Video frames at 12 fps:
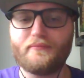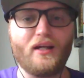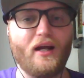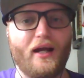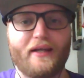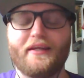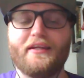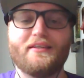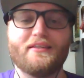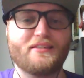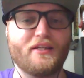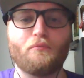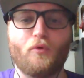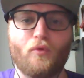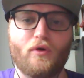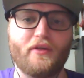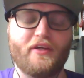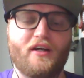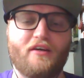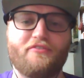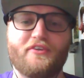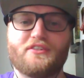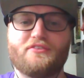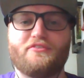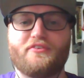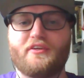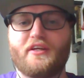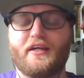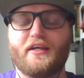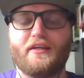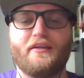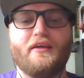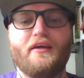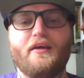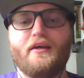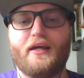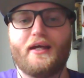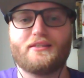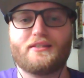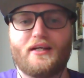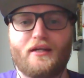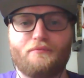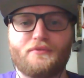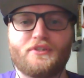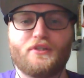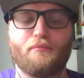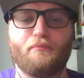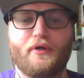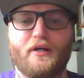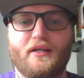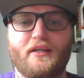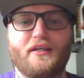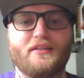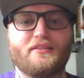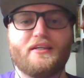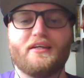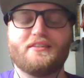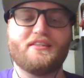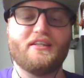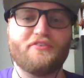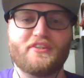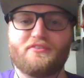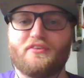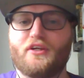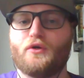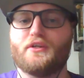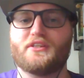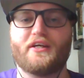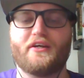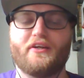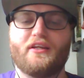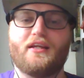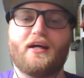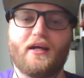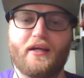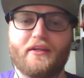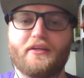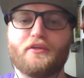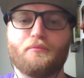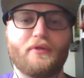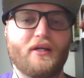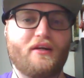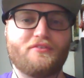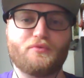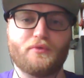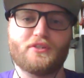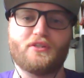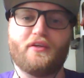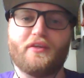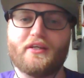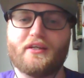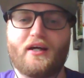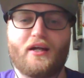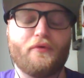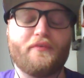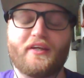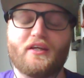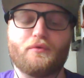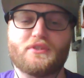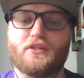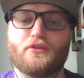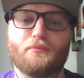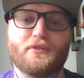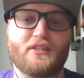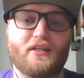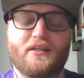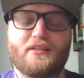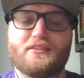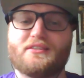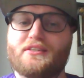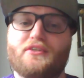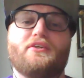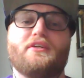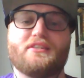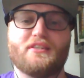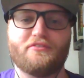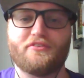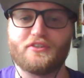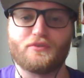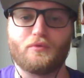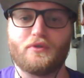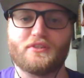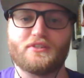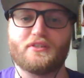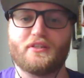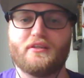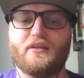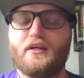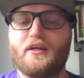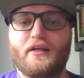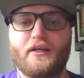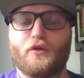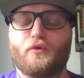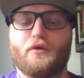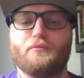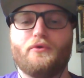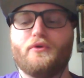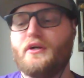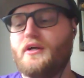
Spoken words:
I need to see more on the offensive end at times, but his defensive load is carrying a lot, and in the playoffs we saw that I don't think he was 100%, and still his defense was incredible.